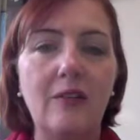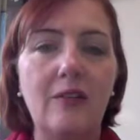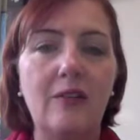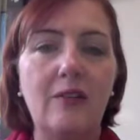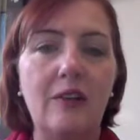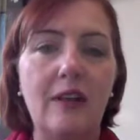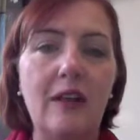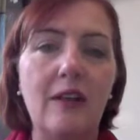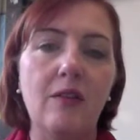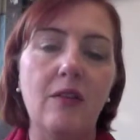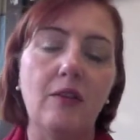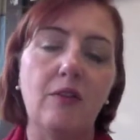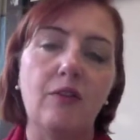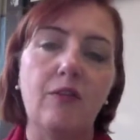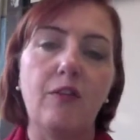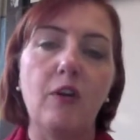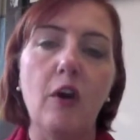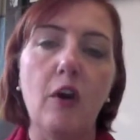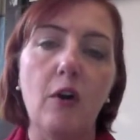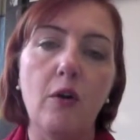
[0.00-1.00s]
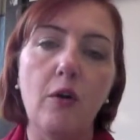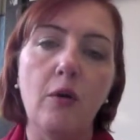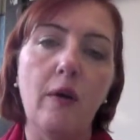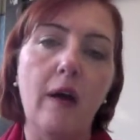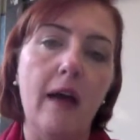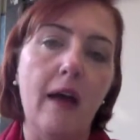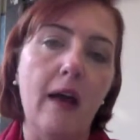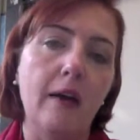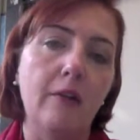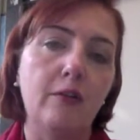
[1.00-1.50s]
see this flow
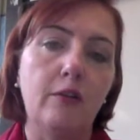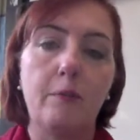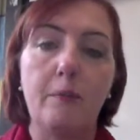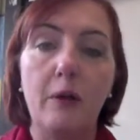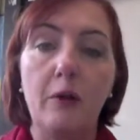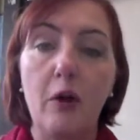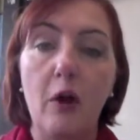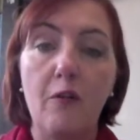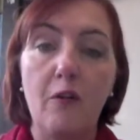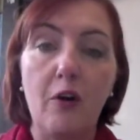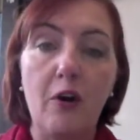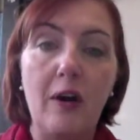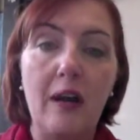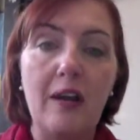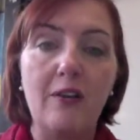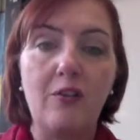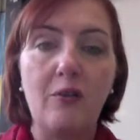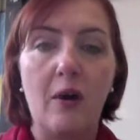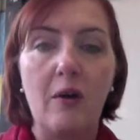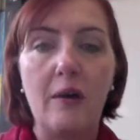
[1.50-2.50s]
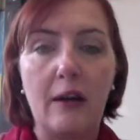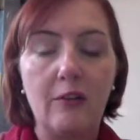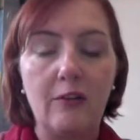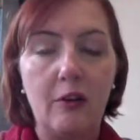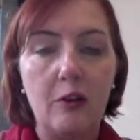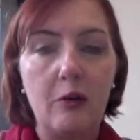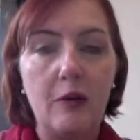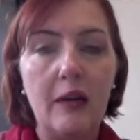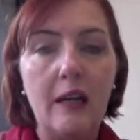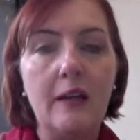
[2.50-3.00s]
spillover into our next
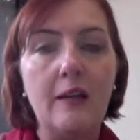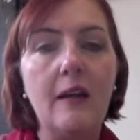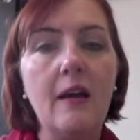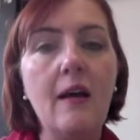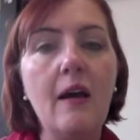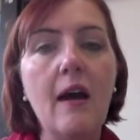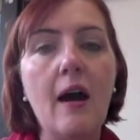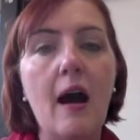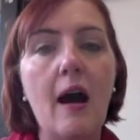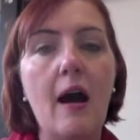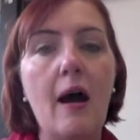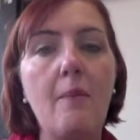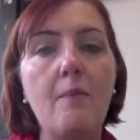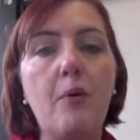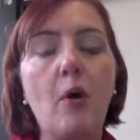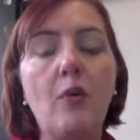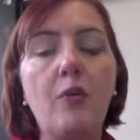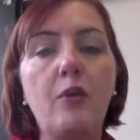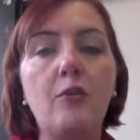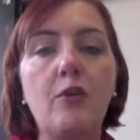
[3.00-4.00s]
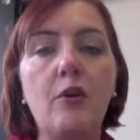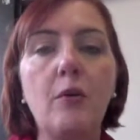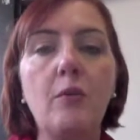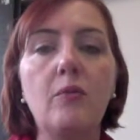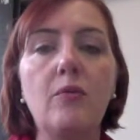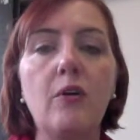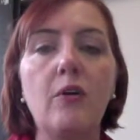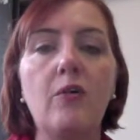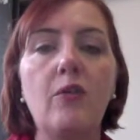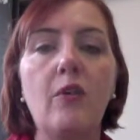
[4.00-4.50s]
unit, both in
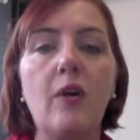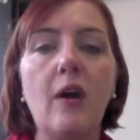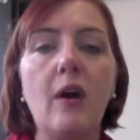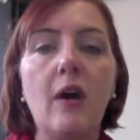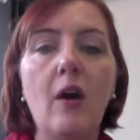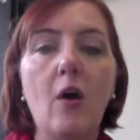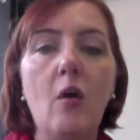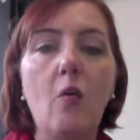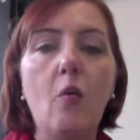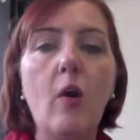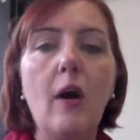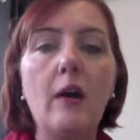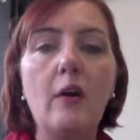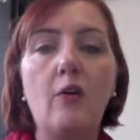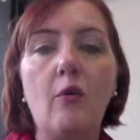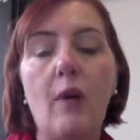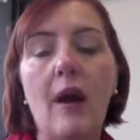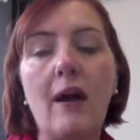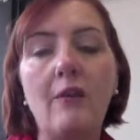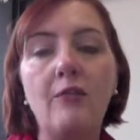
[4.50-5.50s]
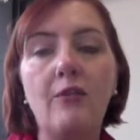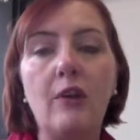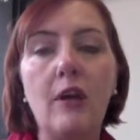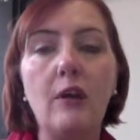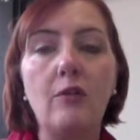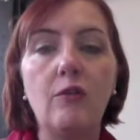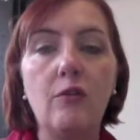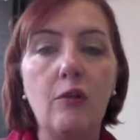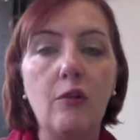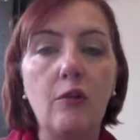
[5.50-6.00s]
terms of what graphs
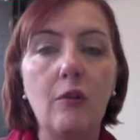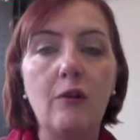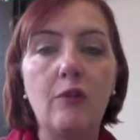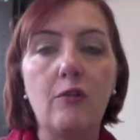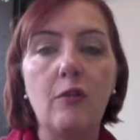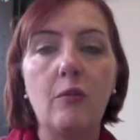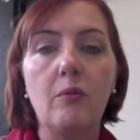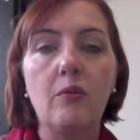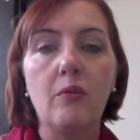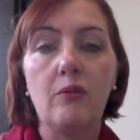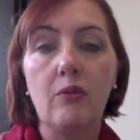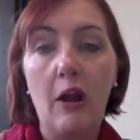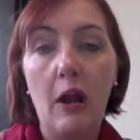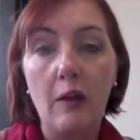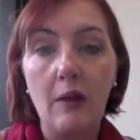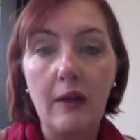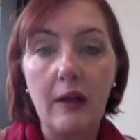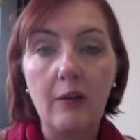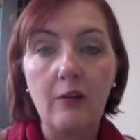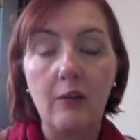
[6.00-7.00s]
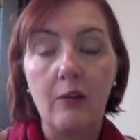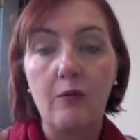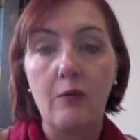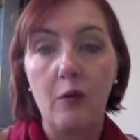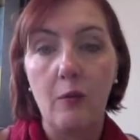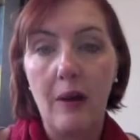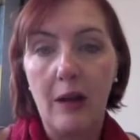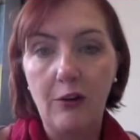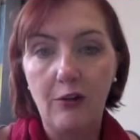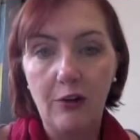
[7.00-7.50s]
can do in terms of telling us
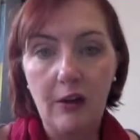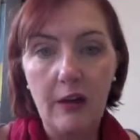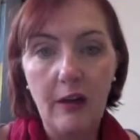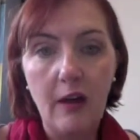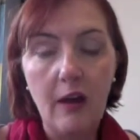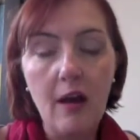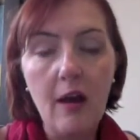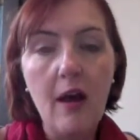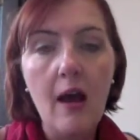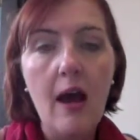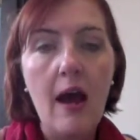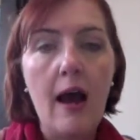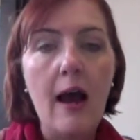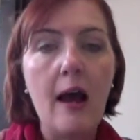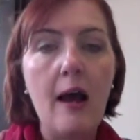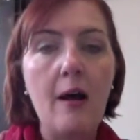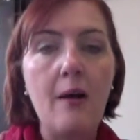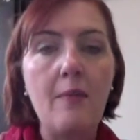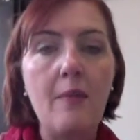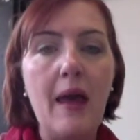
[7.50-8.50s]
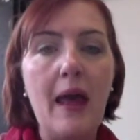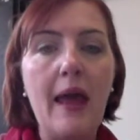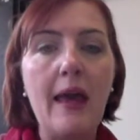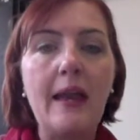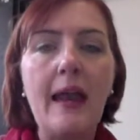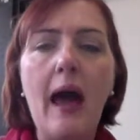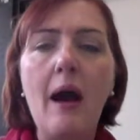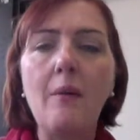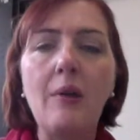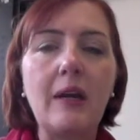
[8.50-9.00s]
information,
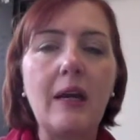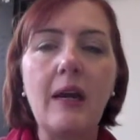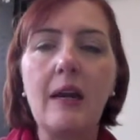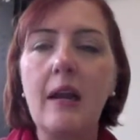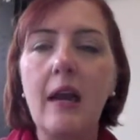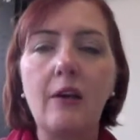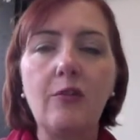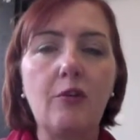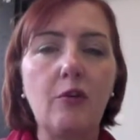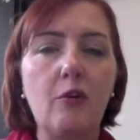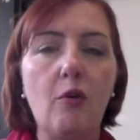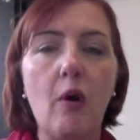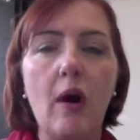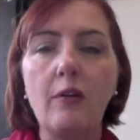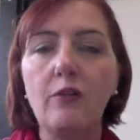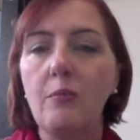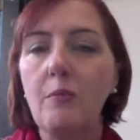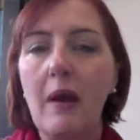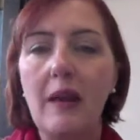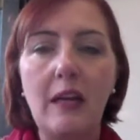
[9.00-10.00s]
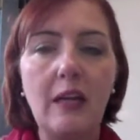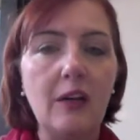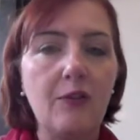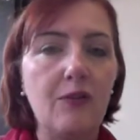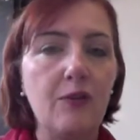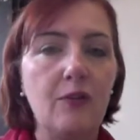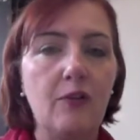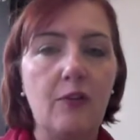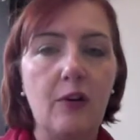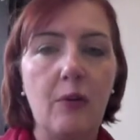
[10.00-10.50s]
and how it connects across many
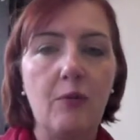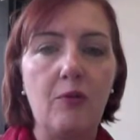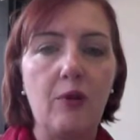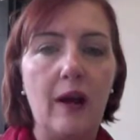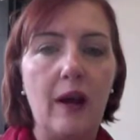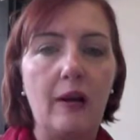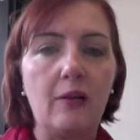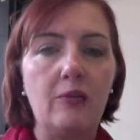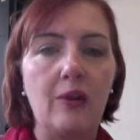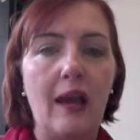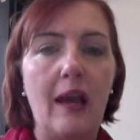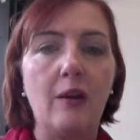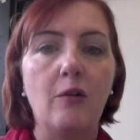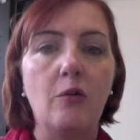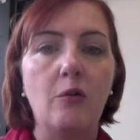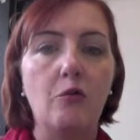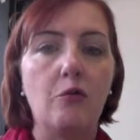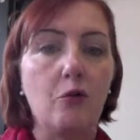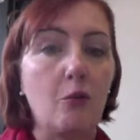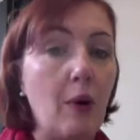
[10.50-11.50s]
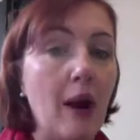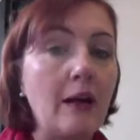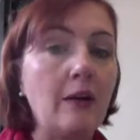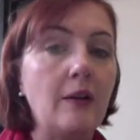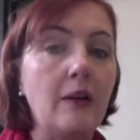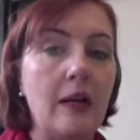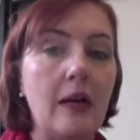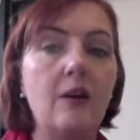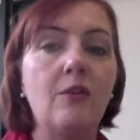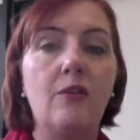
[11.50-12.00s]
different subjects and
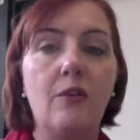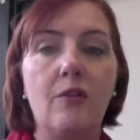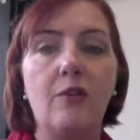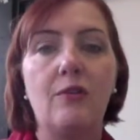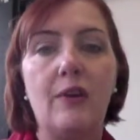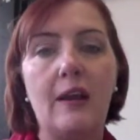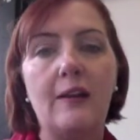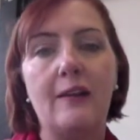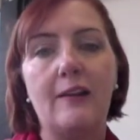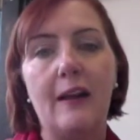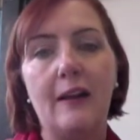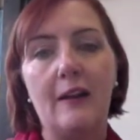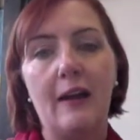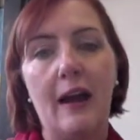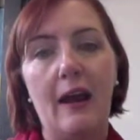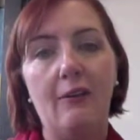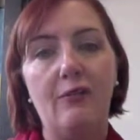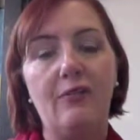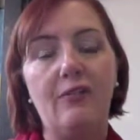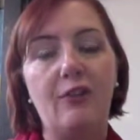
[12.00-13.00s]
directly into their day-to-day life.